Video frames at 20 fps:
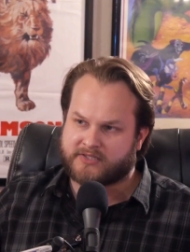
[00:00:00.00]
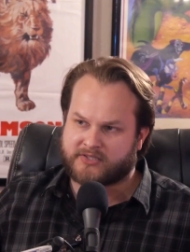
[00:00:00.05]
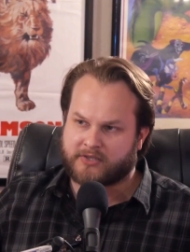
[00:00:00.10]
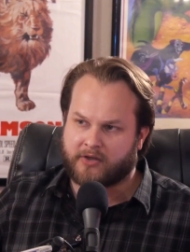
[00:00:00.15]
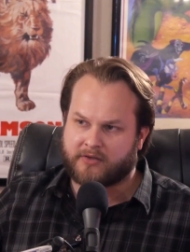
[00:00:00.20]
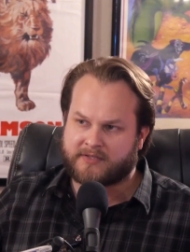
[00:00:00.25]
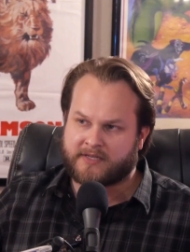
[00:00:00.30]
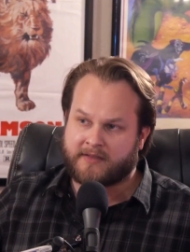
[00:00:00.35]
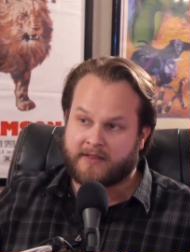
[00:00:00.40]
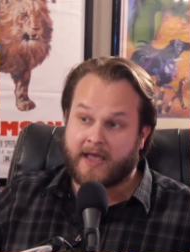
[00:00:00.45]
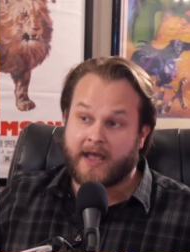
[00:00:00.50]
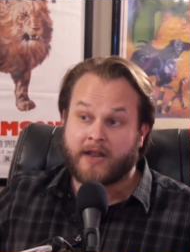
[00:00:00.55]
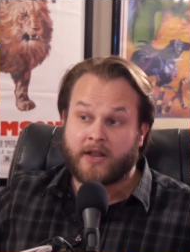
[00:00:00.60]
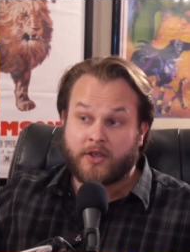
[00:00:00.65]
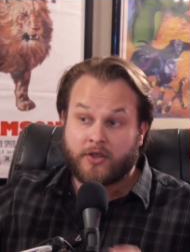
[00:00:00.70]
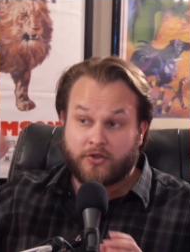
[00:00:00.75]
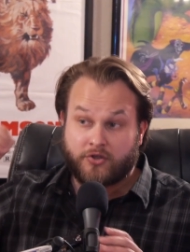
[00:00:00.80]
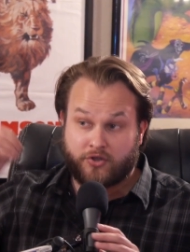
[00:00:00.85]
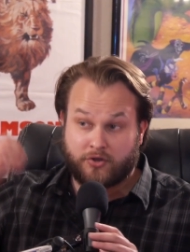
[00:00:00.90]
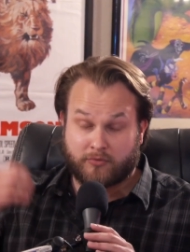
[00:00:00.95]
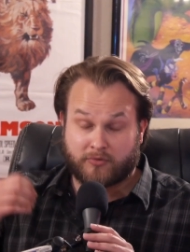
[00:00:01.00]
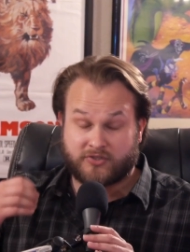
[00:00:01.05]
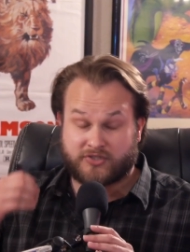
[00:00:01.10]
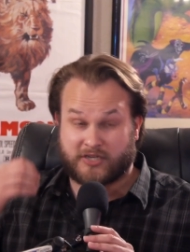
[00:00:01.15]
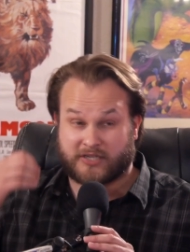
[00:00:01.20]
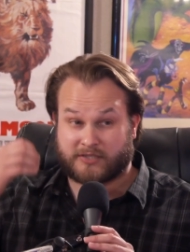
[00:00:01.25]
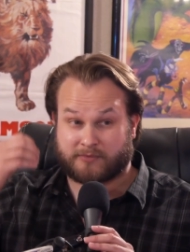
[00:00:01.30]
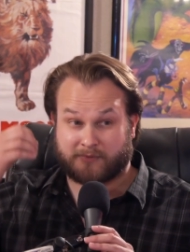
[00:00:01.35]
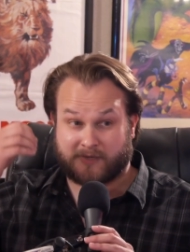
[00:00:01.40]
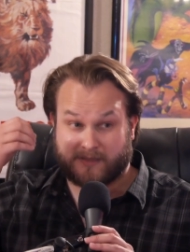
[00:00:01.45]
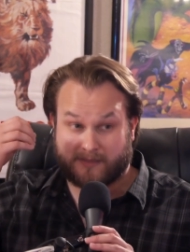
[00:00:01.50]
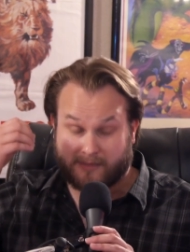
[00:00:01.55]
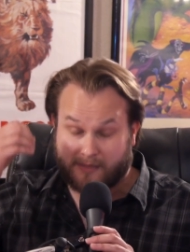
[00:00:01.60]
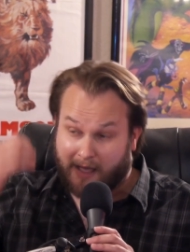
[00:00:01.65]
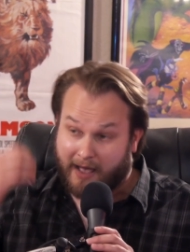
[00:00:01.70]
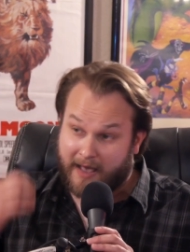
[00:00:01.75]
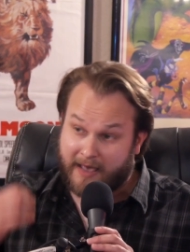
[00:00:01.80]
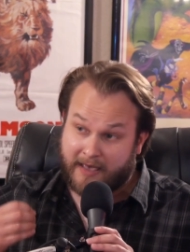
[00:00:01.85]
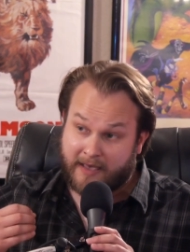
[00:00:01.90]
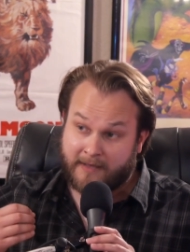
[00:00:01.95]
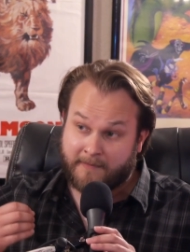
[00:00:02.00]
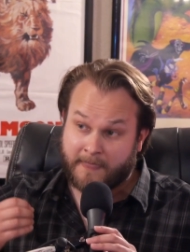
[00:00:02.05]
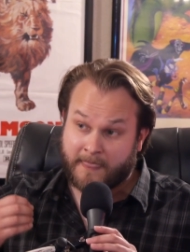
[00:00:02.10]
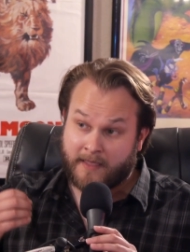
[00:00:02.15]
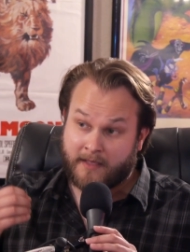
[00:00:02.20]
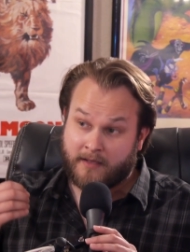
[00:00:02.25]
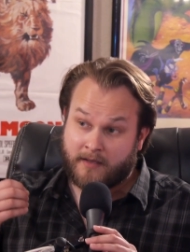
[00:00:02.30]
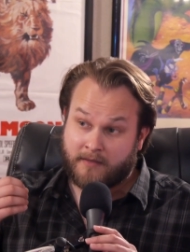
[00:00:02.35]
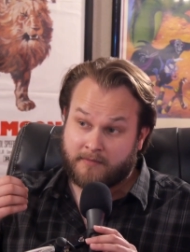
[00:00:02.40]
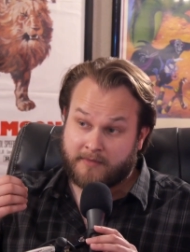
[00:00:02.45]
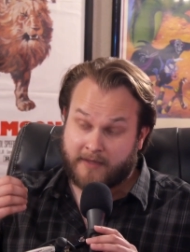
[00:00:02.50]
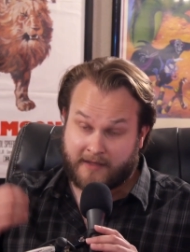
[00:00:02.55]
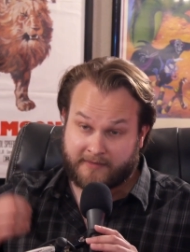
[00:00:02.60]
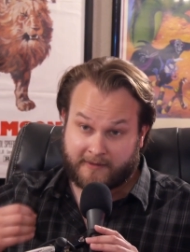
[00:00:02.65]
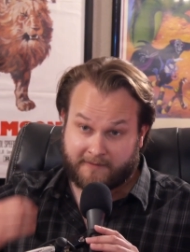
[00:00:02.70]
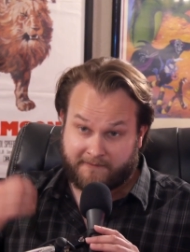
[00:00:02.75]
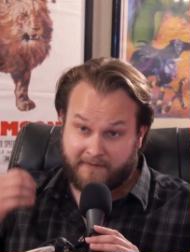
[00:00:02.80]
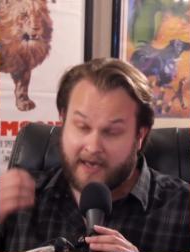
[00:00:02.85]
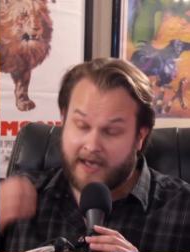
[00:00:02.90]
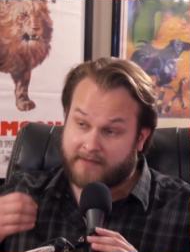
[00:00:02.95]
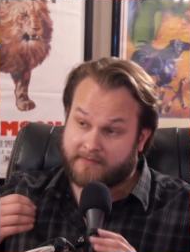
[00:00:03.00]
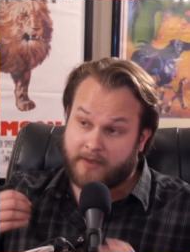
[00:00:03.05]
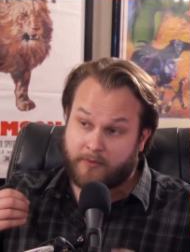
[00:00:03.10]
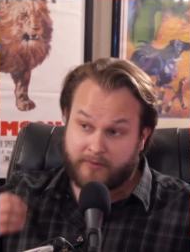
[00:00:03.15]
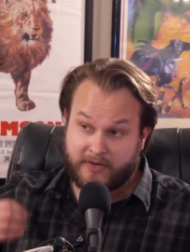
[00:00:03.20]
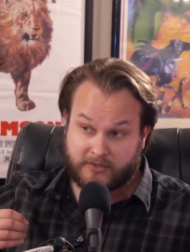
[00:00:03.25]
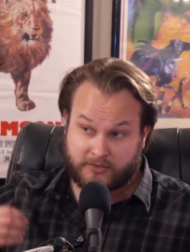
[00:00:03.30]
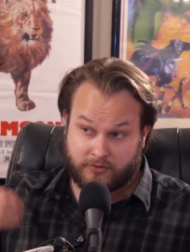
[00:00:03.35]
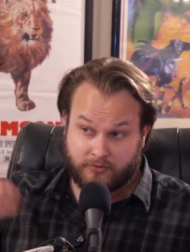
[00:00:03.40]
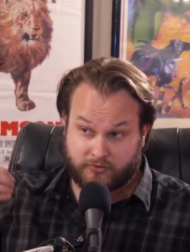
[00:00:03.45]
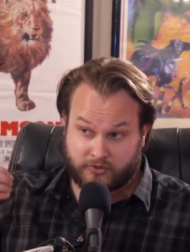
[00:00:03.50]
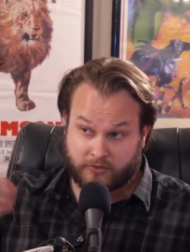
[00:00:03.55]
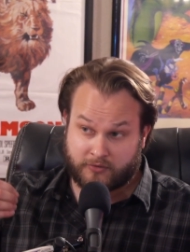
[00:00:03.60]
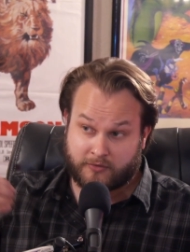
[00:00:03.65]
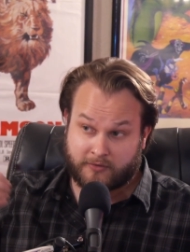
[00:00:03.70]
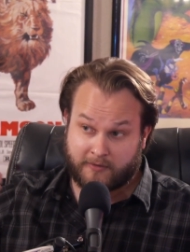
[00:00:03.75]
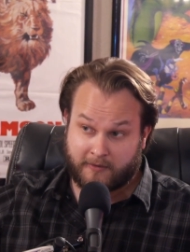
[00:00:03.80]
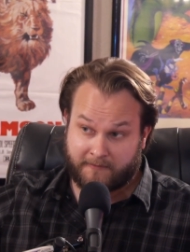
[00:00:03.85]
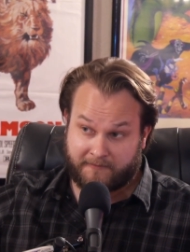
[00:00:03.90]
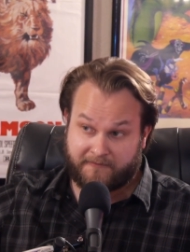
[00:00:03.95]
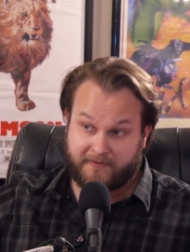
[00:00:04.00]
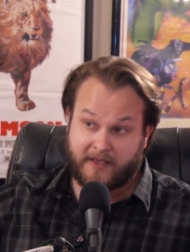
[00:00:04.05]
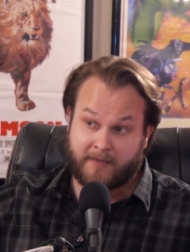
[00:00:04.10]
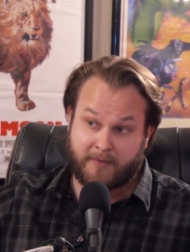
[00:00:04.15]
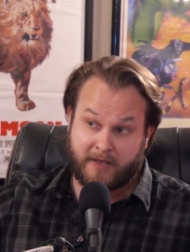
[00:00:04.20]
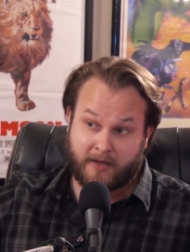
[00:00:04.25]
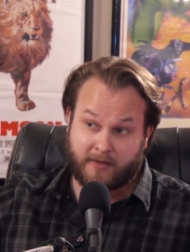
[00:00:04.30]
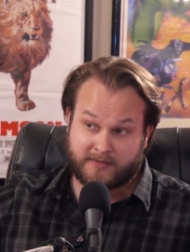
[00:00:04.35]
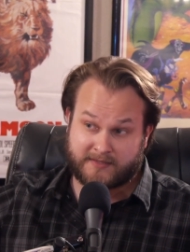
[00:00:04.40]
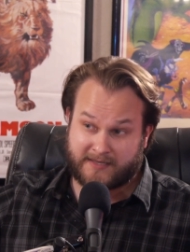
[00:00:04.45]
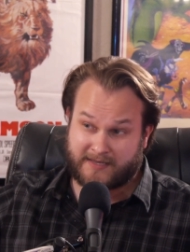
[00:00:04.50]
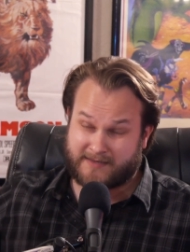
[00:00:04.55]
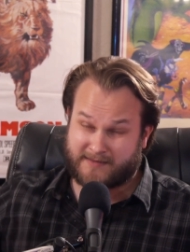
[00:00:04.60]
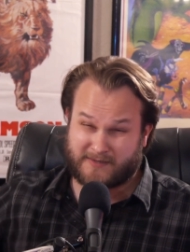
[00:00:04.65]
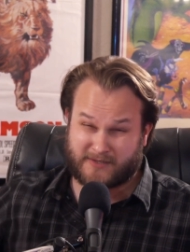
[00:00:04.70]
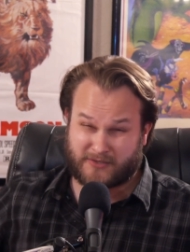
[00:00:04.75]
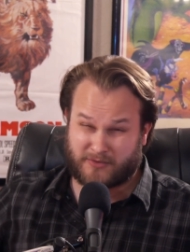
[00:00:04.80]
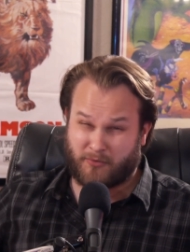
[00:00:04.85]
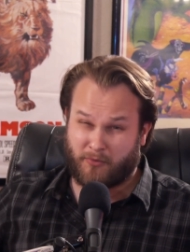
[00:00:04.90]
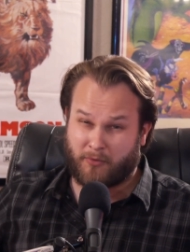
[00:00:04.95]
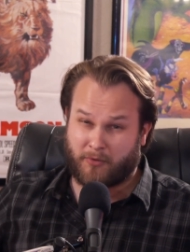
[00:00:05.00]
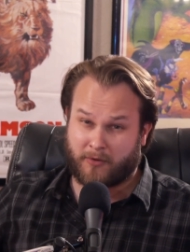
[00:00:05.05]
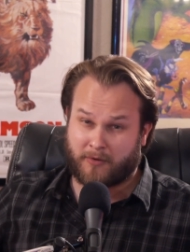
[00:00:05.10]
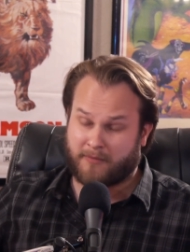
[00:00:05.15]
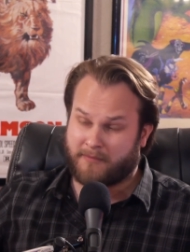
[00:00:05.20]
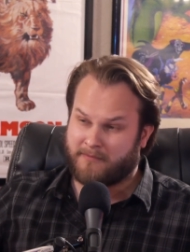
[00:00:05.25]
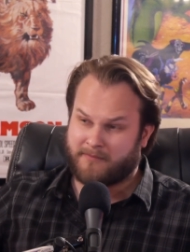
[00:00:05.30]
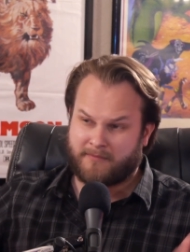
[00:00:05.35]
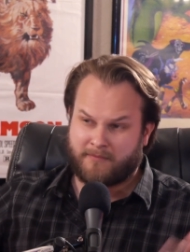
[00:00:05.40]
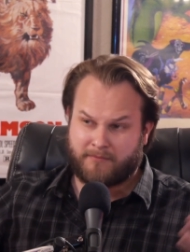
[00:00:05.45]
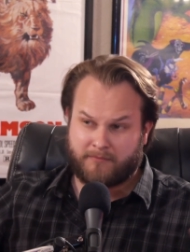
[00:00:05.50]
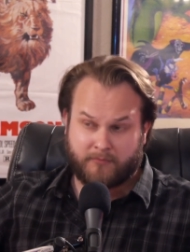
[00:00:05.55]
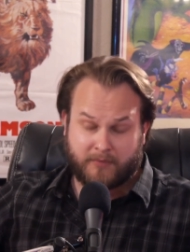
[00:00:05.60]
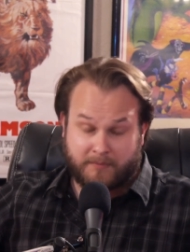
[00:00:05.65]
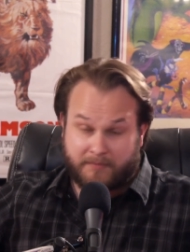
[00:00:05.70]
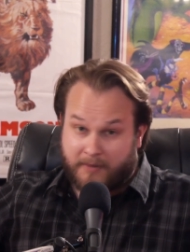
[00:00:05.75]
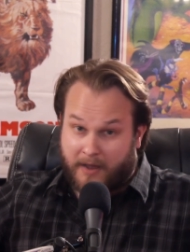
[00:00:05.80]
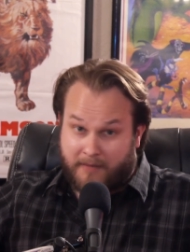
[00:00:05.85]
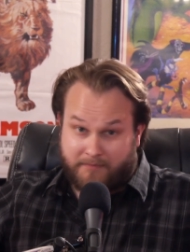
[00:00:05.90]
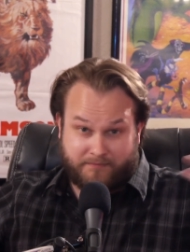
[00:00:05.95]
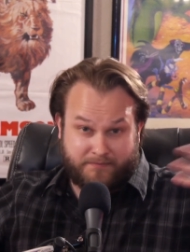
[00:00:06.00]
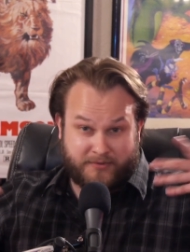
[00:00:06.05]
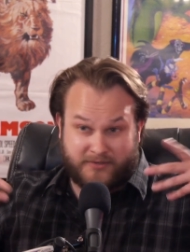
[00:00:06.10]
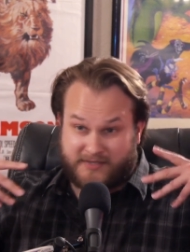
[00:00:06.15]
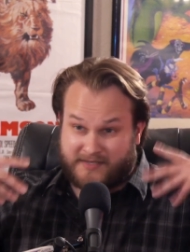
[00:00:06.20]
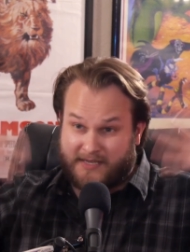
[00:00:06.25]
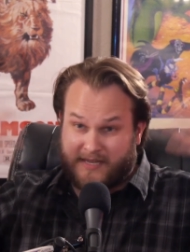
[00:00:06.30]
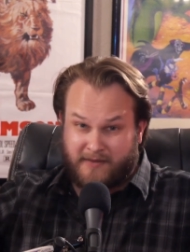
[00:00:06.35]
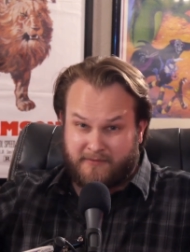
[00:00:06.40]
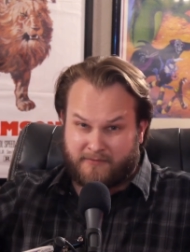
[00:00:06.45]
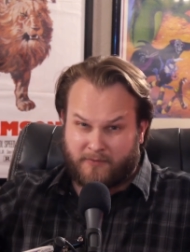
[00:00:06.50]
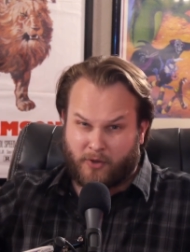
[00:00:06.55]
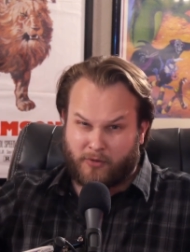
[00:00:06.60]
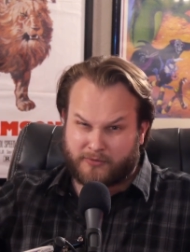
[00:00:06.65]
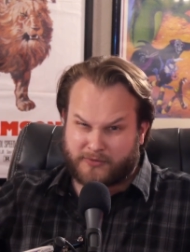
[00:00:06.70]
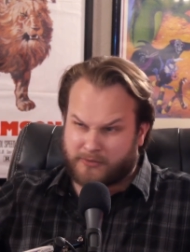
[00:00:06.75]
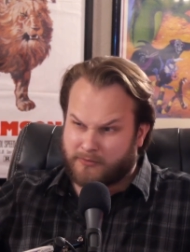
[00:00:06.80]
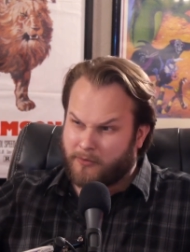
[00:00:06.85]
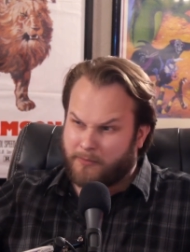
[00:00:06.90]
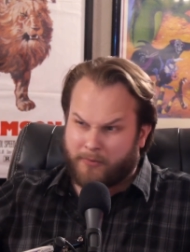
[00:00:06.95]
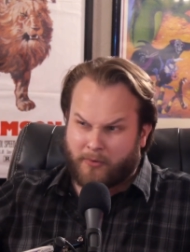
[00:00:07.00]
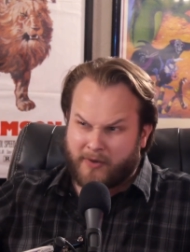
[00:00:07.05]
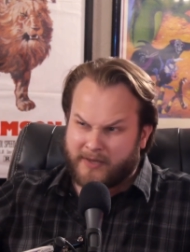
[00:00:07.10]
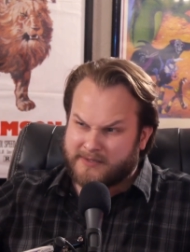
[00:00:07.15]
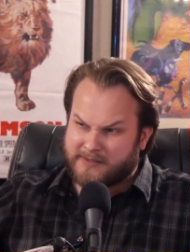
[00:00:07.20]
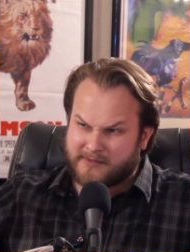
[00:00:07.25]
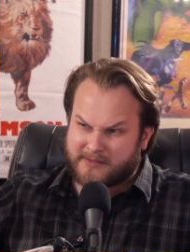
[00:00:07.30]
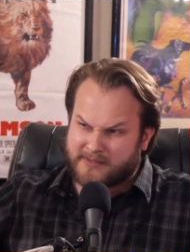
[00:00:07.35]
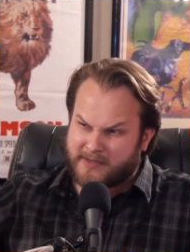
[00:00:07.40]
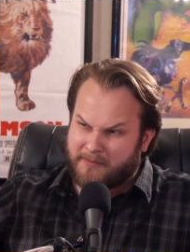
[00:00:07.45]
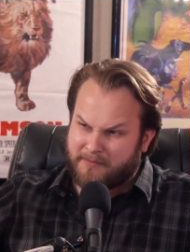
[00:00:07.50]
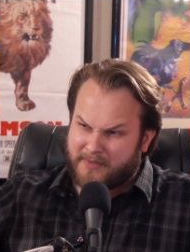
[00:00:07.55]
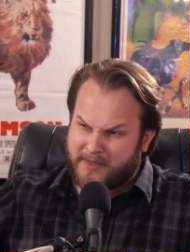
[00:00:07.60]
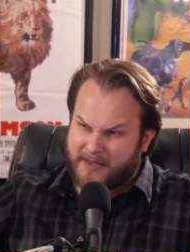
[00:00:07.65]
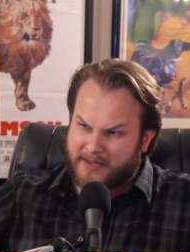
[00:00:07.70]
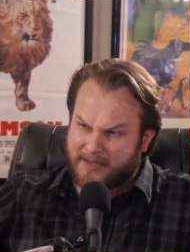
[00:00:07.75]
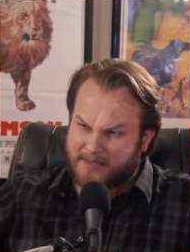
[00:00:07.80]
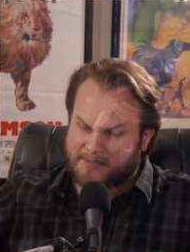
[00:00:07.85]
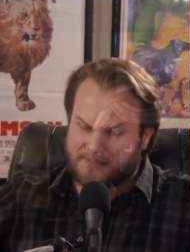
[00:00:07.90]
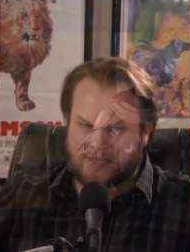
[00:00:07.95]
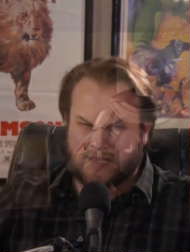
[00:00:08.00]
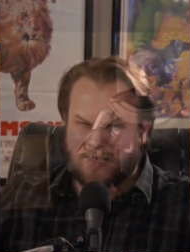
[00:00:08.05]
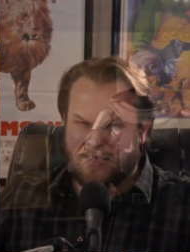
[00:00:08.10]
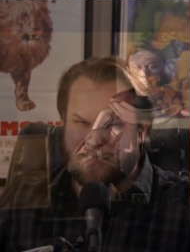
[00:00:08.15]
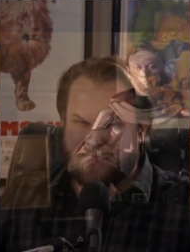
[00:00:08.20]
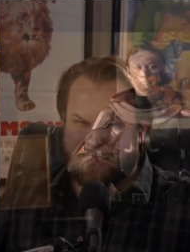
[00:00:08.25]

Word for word: insulting that you were just relying on the fact that we you turned her into a female to score uh, perceived cultural points or something. It's